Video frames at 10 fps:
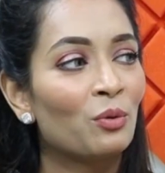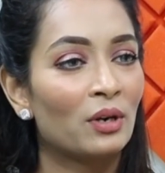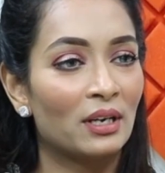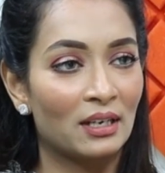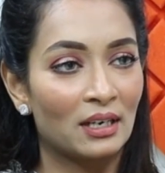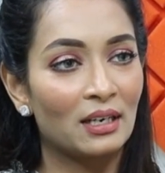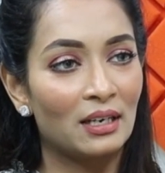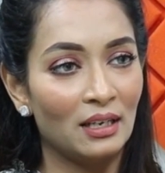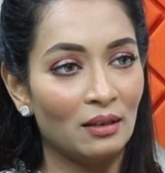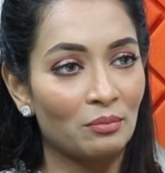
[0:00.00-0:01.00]
We owned a cricket
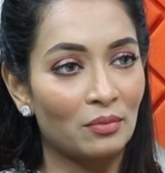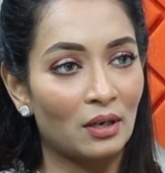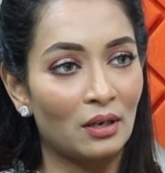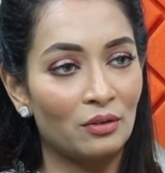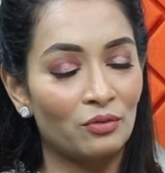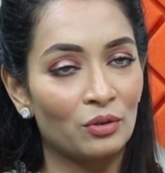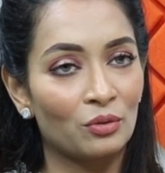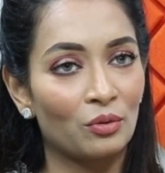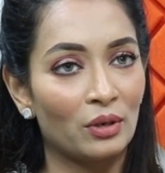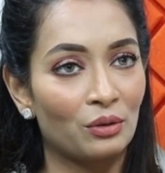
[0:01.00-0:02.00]
team if you
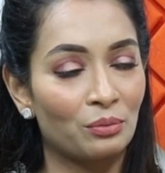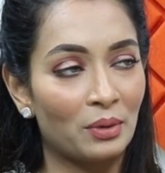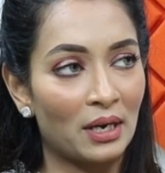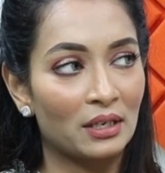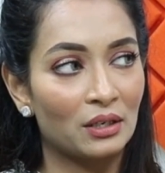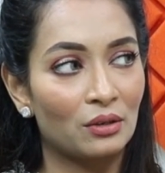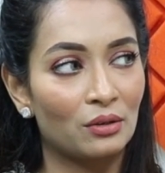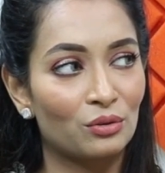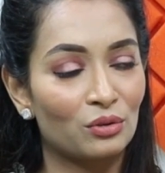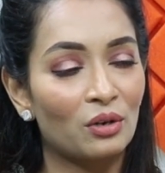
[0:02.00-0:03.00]
know back in
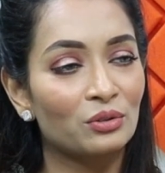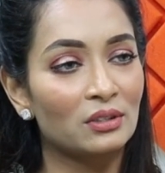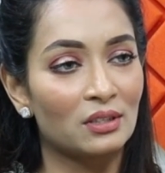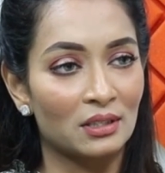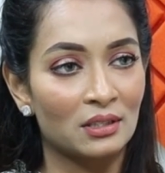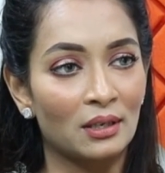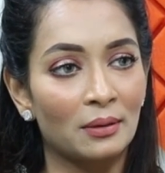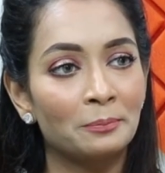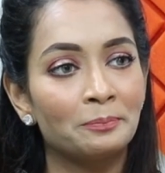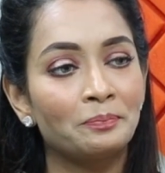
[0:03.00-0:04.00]

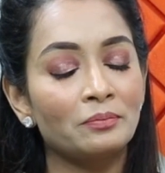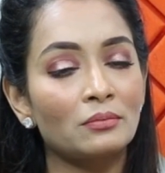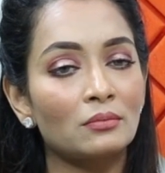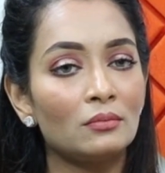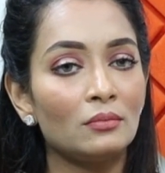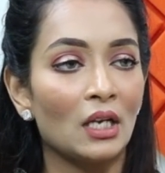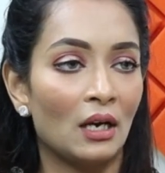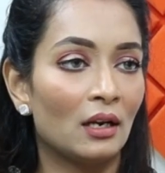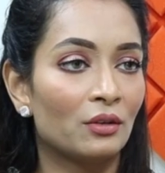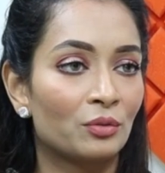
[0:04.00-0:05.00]
2016.
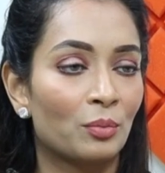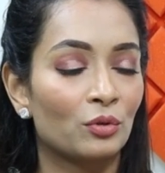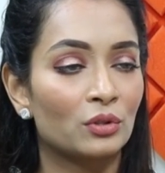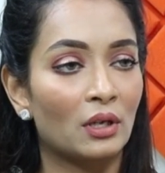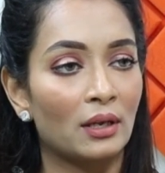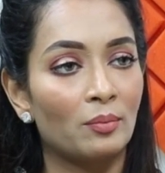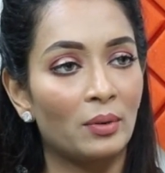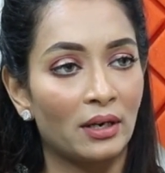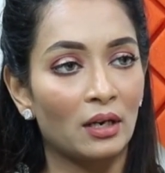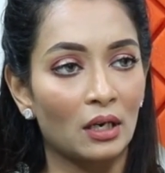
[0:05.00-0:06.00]
I love sports. I
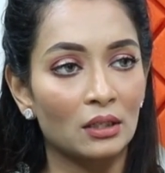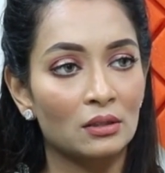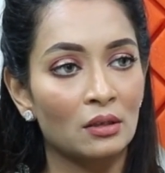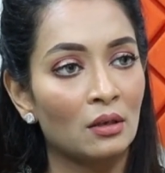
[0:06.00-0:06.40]
play tennis.